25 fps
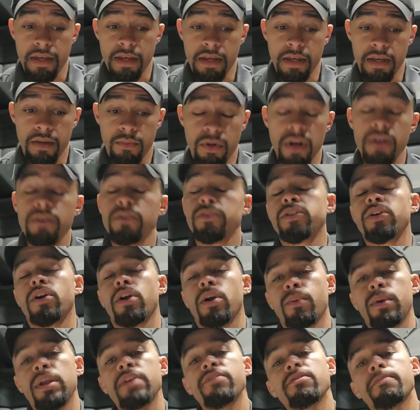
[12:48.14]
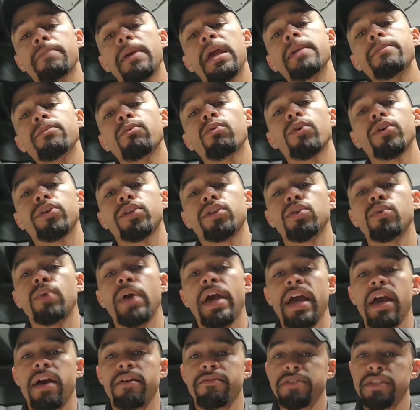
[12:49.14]
whatever paperwork you
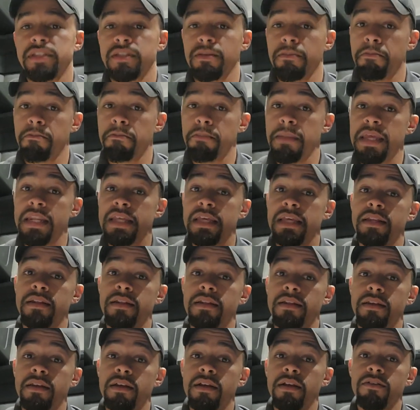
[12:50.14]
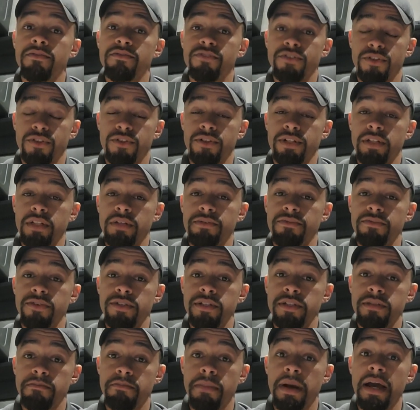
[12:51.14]
have submitted for your
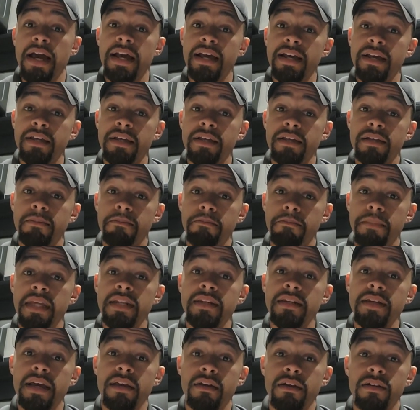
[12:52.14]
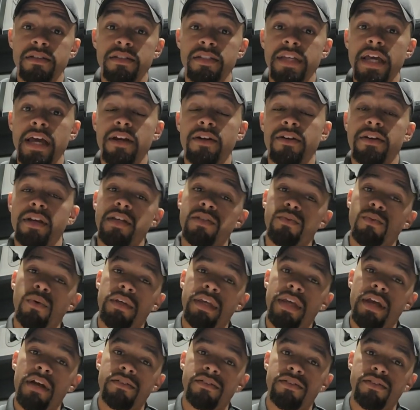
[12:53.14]
deliveries by midnight on Saturday is what
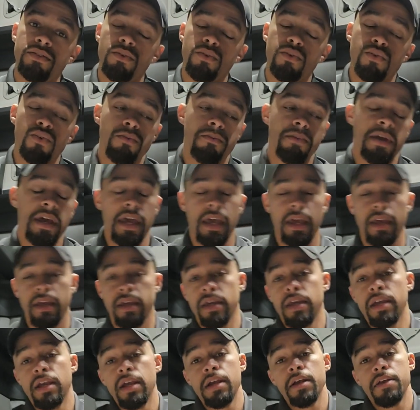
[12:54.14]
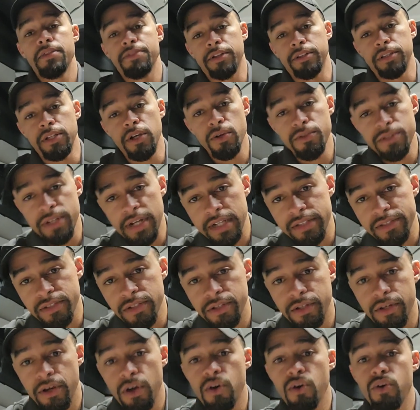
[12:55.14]
counts towards your pay. The load that I
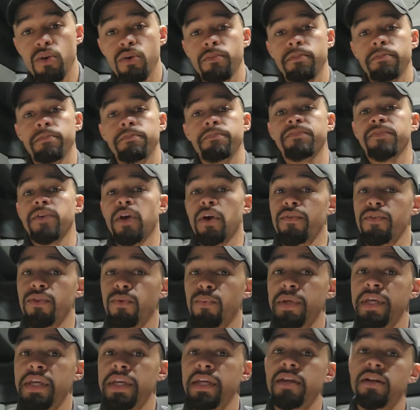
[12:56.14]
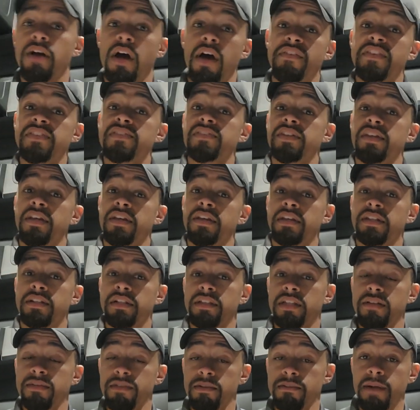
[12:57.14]
took home over the weekend obviously didn't get
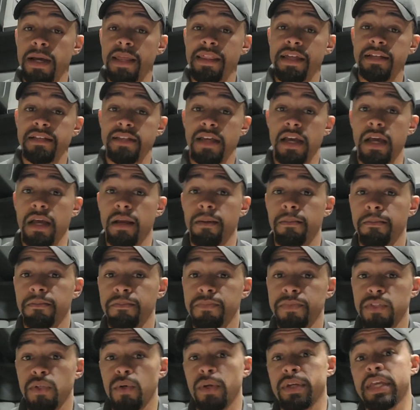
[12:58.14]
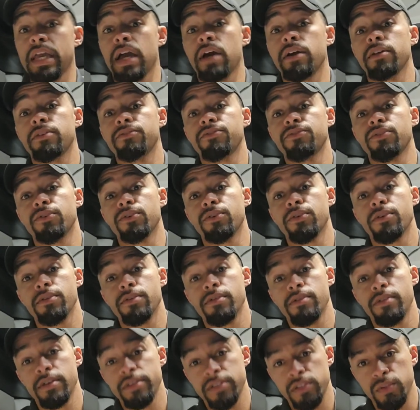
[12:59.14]
delivered by that time, so it counted for
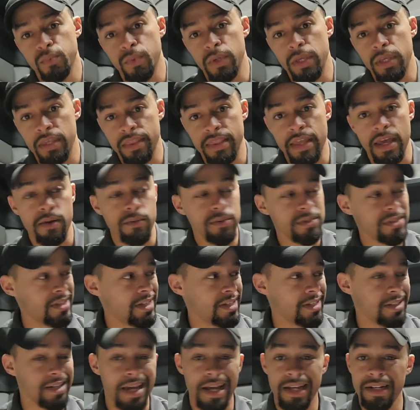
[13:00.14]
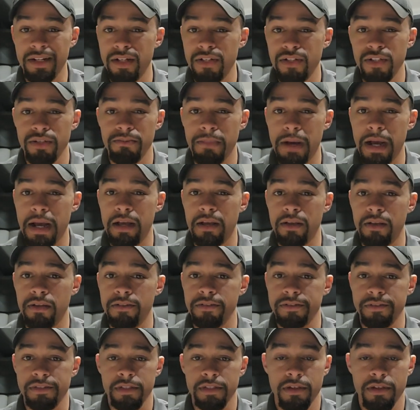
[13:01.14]
this week, and that was like 900
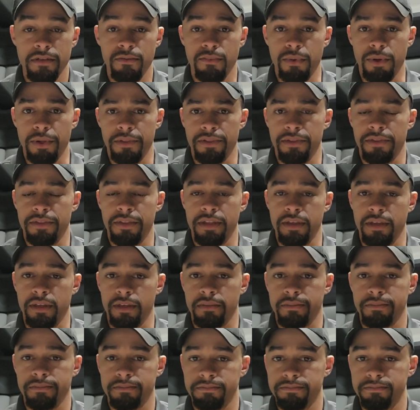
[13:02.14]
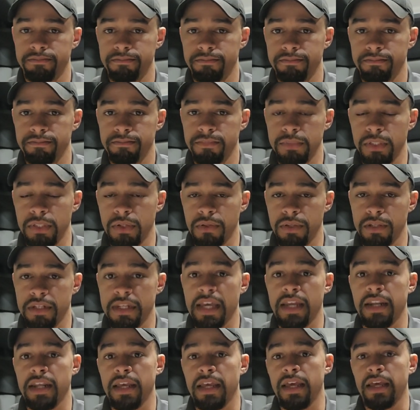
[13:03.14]
miles with the
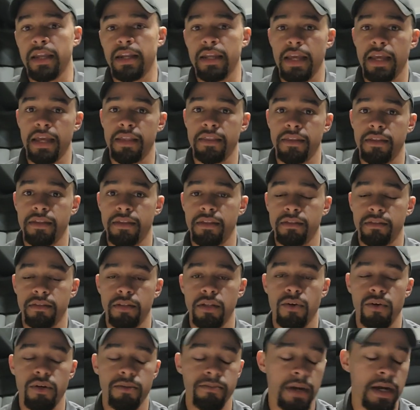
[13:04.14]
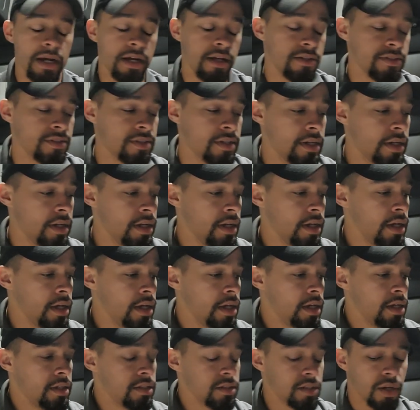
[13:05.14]
deadhead and the loaded miles.
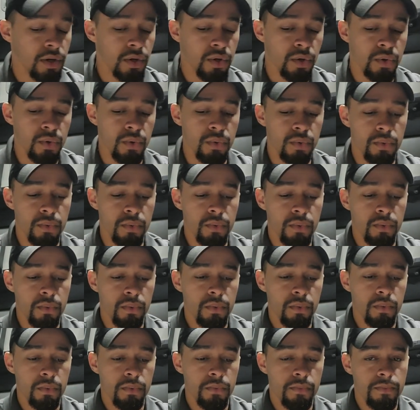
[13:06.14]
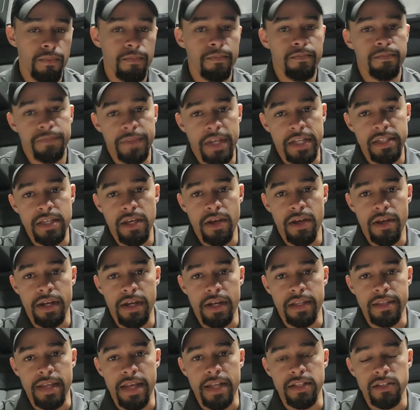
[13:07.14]
So that's how I
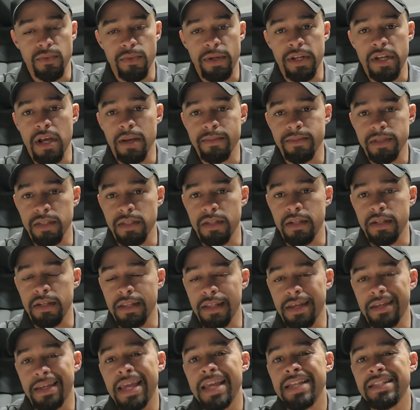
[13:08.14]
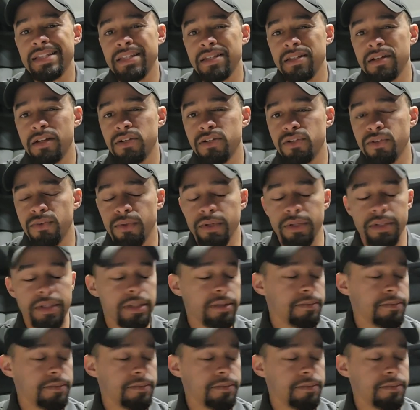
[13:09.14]
got that. So right now I'm sitting at like 1,800 really.